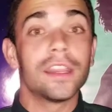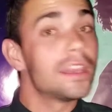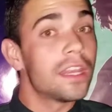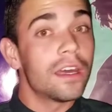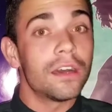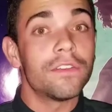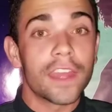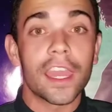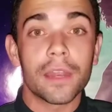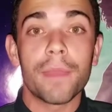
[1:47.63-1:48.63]
love
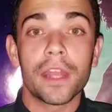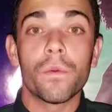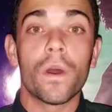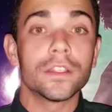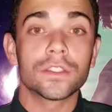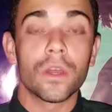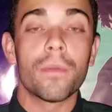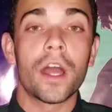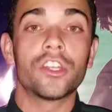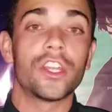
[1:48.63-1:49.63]
the animated one so
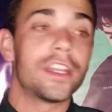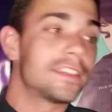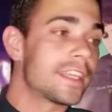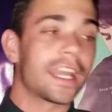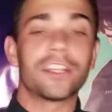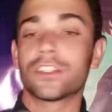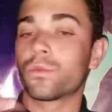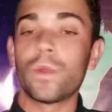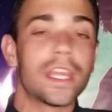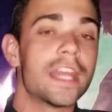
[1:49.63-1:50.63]
much and it's like I
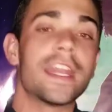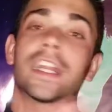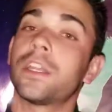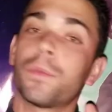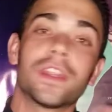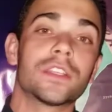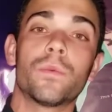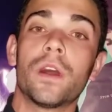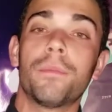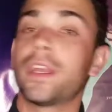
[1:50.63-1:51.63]
just reconnected with this
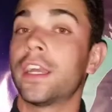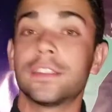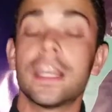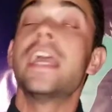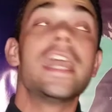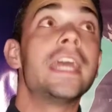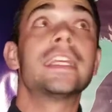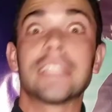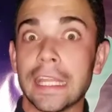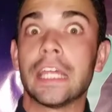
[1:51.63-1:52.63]
one because it
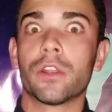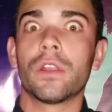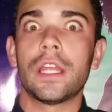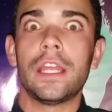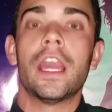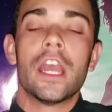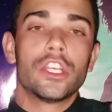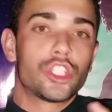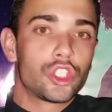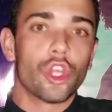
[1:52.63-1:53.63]
is literally
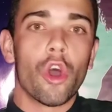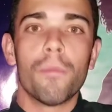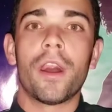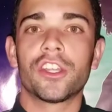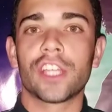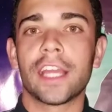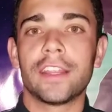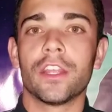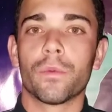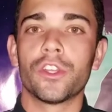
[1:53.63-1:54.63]
so much like
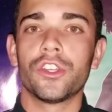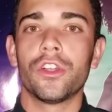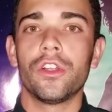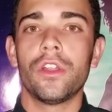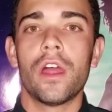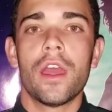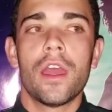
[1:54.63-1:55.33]
the original.